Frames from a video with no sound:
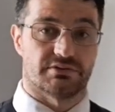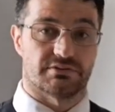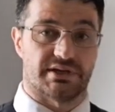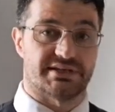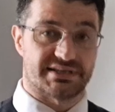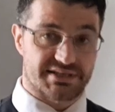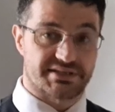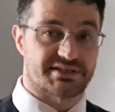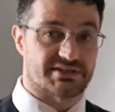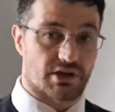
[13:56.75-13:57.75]
right?
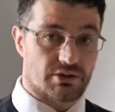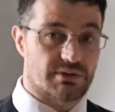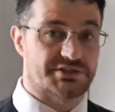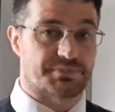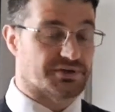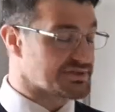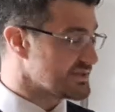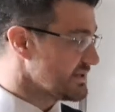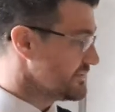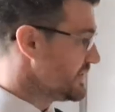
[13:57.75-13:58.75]
Distance is always positive.